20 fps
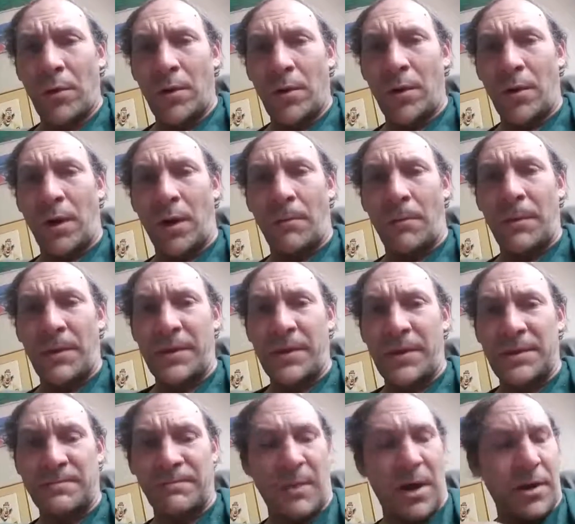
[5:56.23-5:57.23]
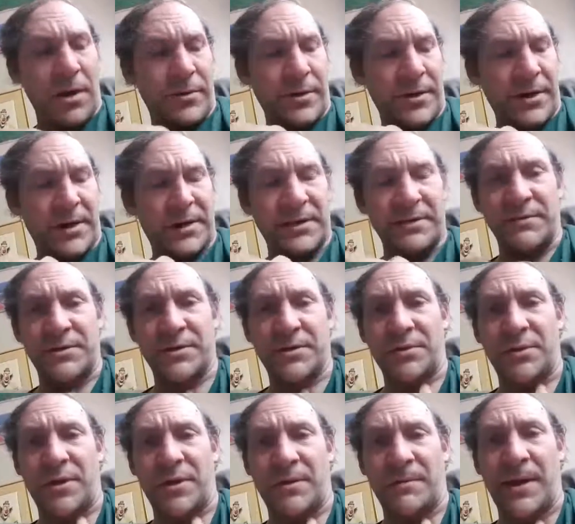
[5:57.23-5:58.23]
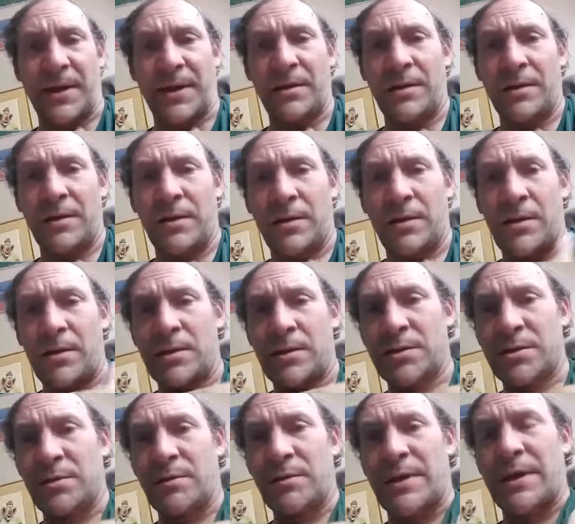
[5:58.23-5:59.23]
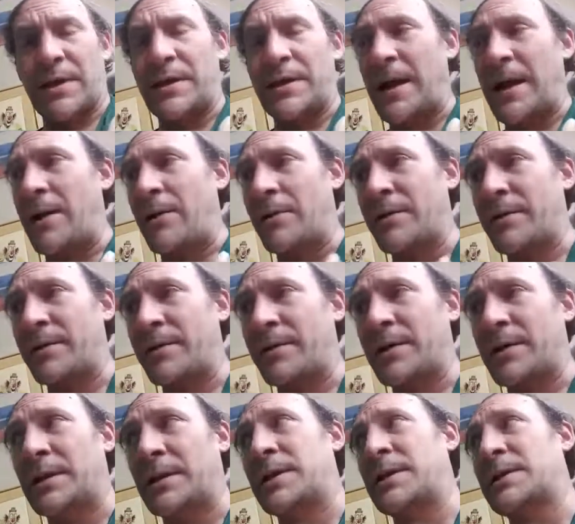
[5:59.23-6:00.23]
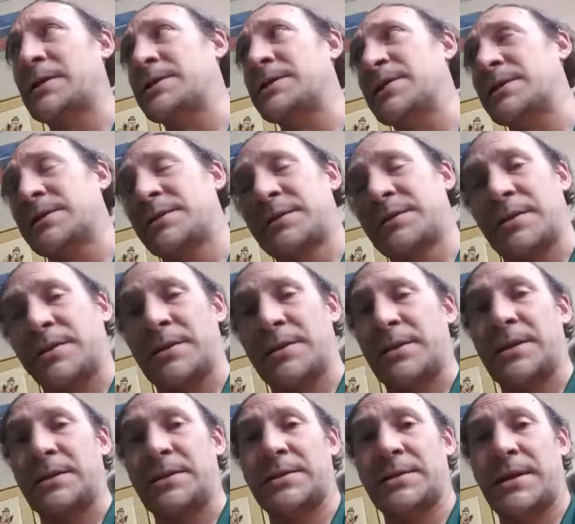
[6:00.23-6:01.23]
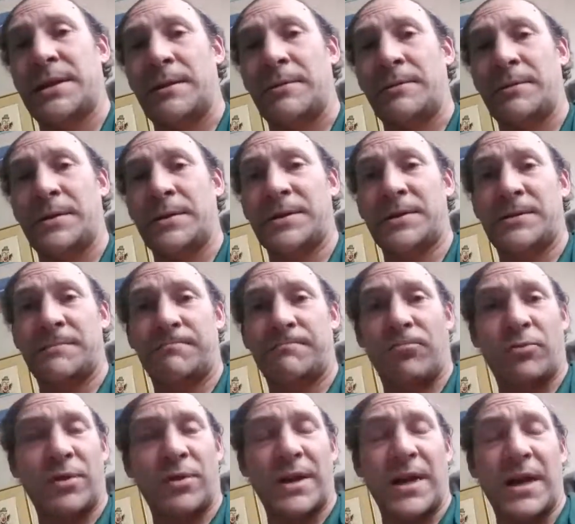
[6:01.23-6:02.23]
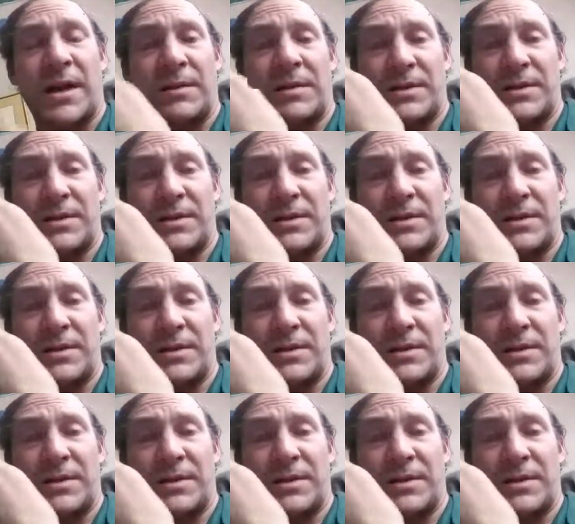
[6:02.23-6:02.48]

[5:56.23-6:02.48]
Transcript: in these modern days of streaming, so that now it exists on this. Now, point out